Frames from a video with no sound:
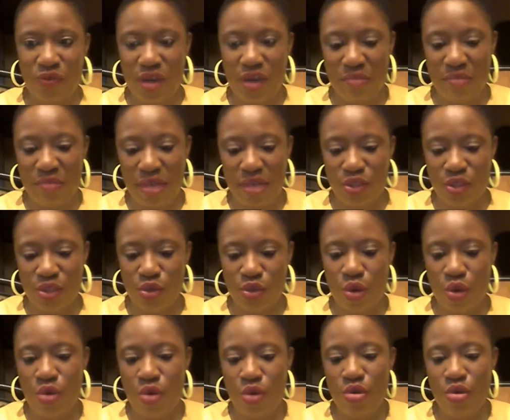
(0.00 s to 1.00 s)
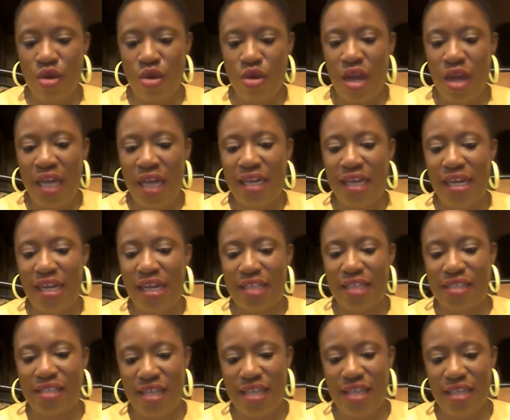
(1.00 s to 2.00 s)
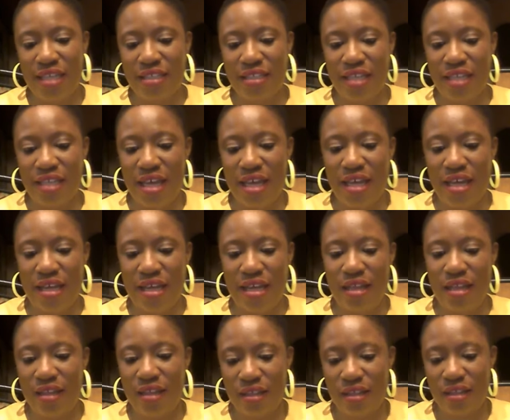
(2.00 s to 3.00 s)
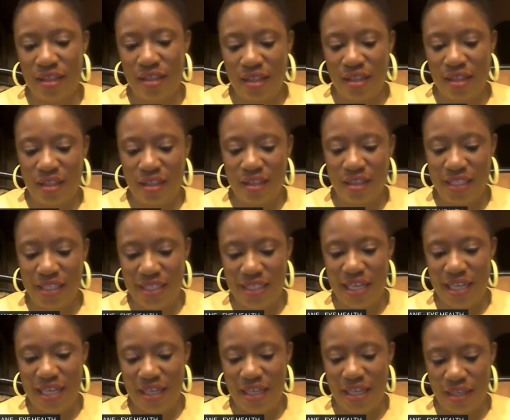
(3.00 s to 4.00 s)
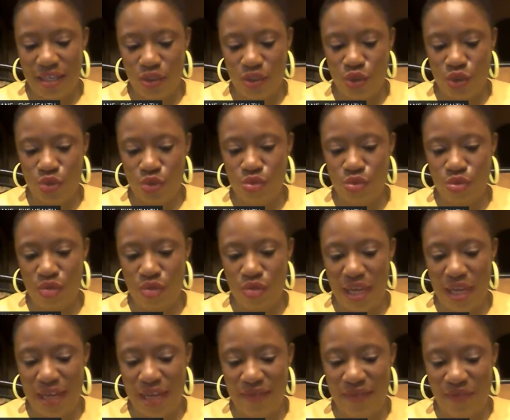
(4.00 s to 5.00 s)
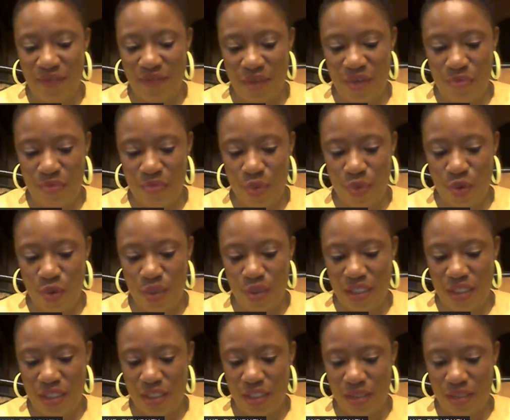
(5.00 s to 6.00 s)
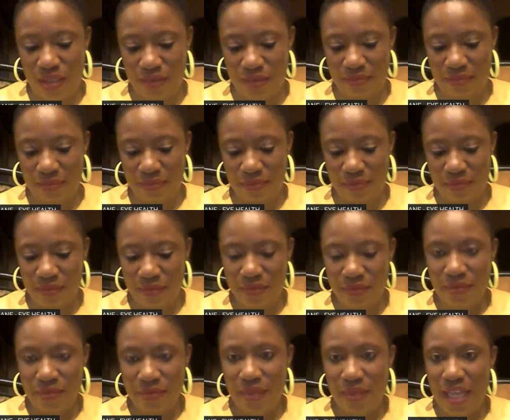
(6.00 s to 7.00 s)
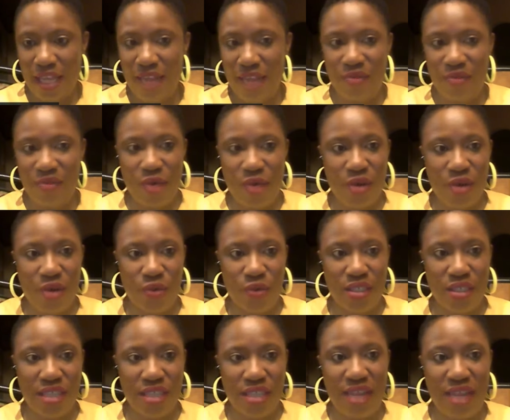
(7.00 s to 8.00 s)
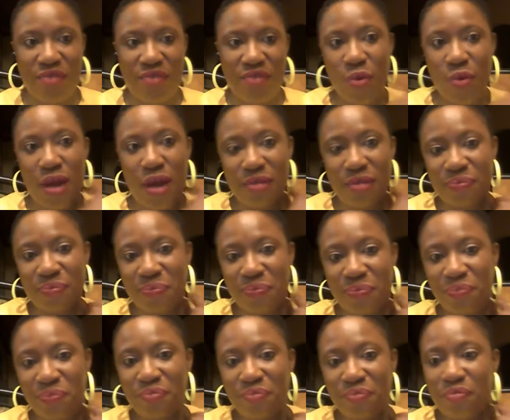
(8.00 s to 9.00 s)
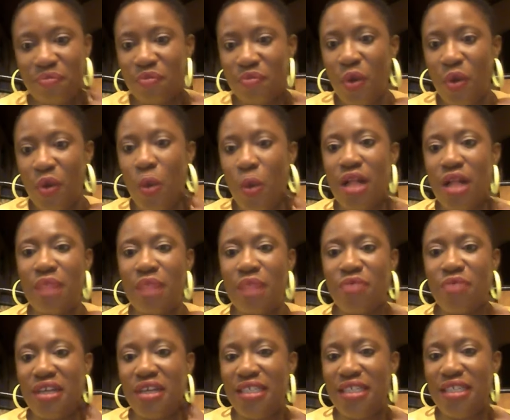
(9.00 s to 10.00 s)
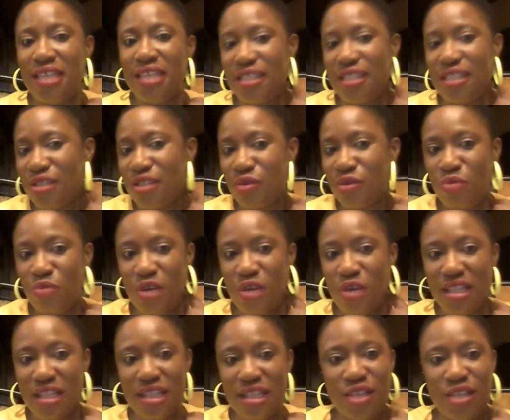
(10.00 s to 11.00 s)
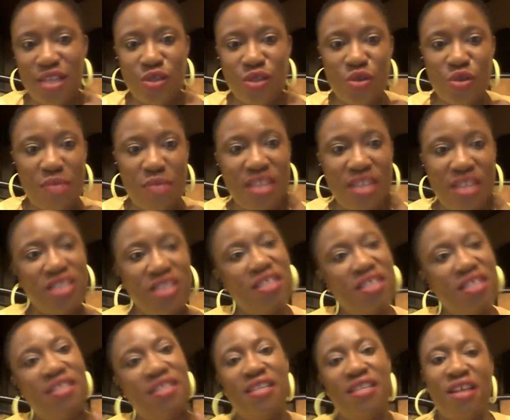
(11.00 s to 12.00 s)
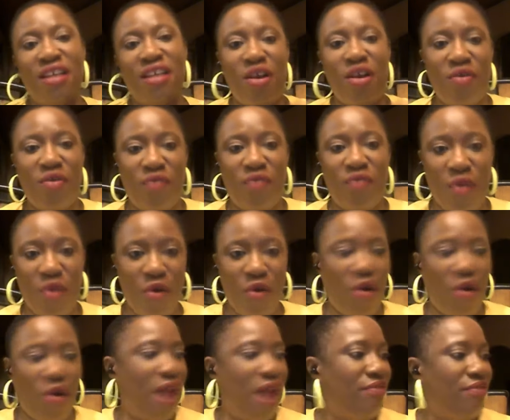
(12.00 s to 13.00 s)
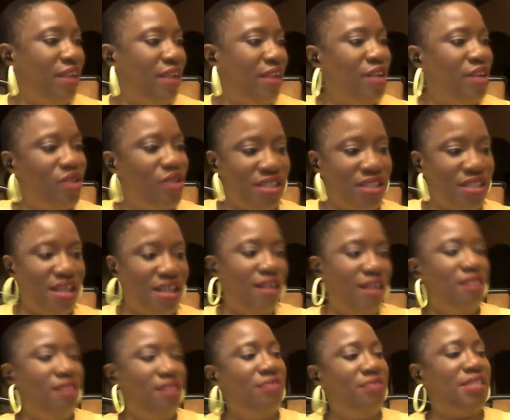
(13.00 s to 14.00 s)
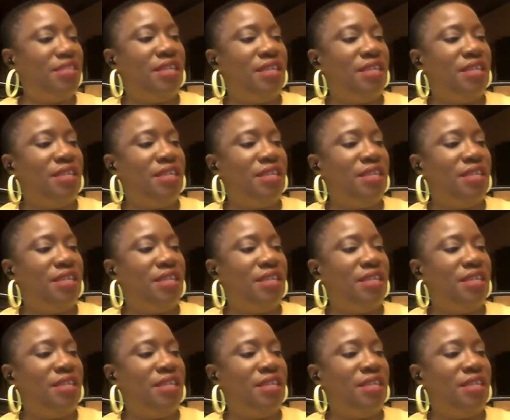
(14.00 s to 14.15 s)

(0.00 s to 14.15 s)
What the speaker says: got a minute to go. Let us send this link to everybody, everyone who is everyone. Welcome, great leaders. Good morning. Thank you so much for availing yourselves.